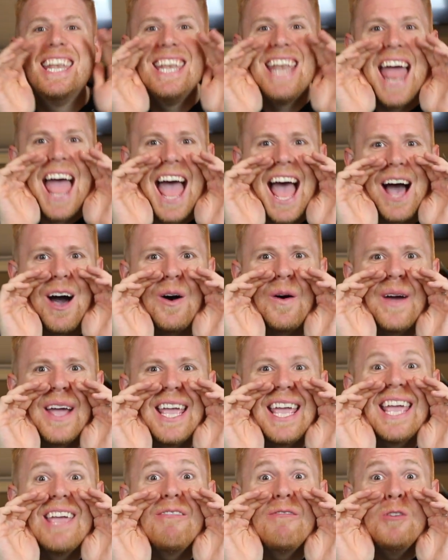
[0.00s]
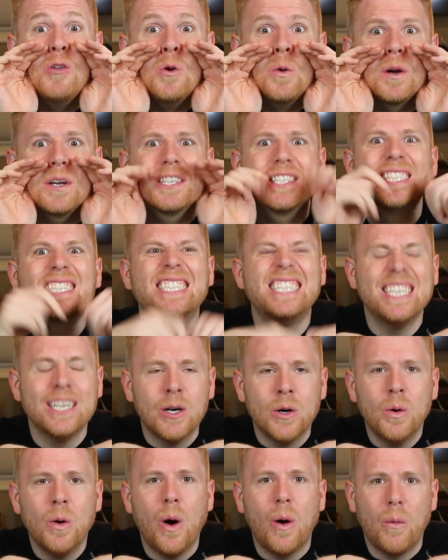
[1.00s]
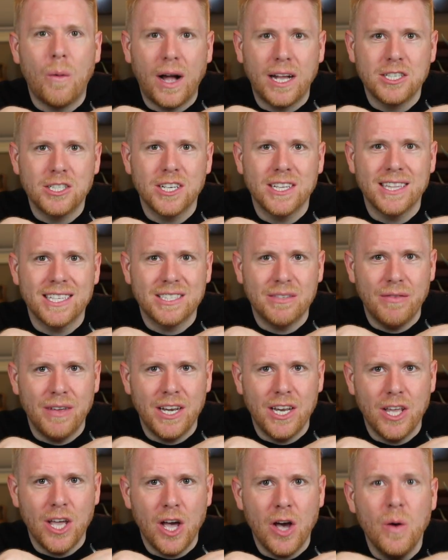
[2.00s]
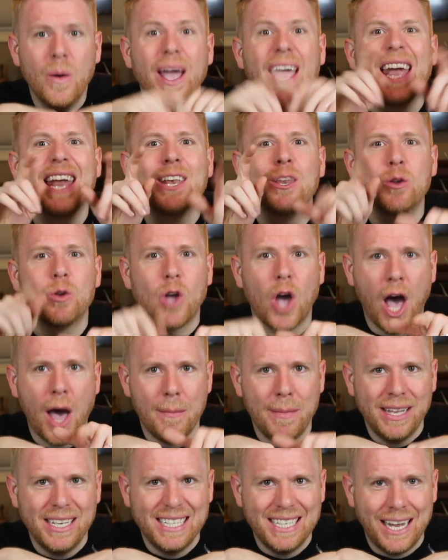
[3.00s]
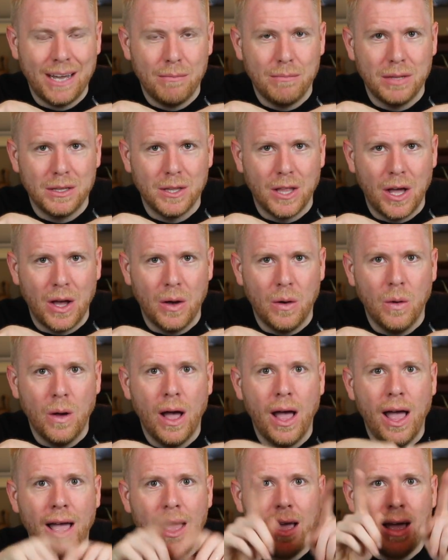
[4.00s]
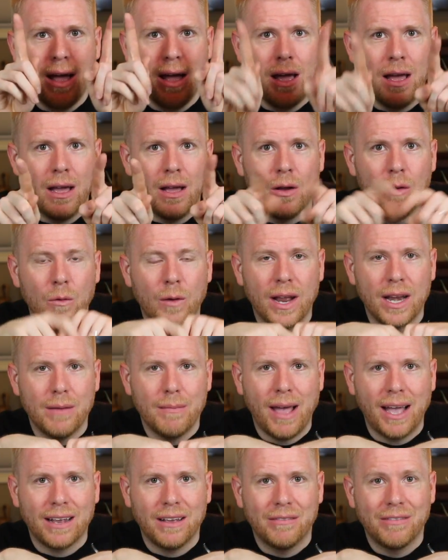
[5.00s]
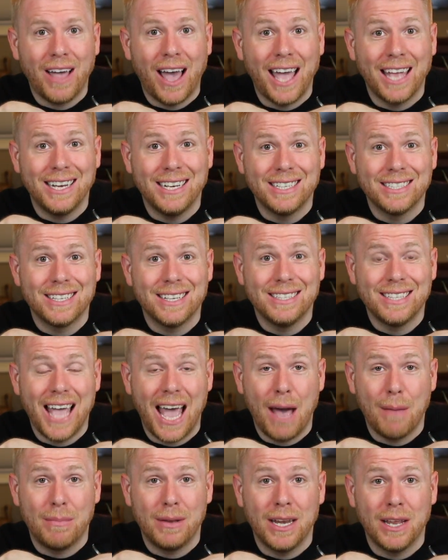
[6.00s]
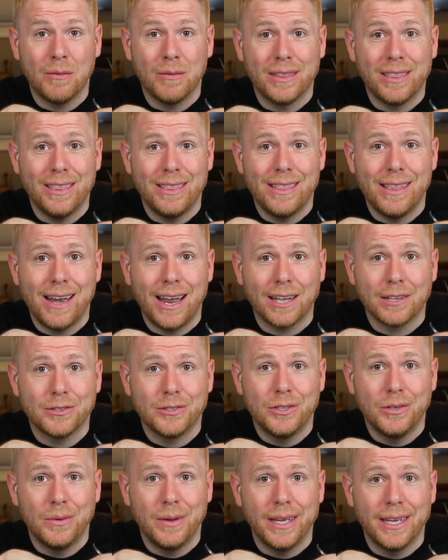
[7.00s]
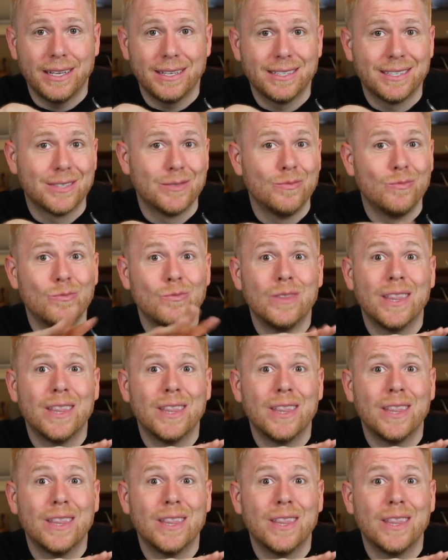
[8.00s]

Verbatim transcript: Now, if you are still watching this video and you comment down below, Random Act of Kindness is happening within the next 2 weeks.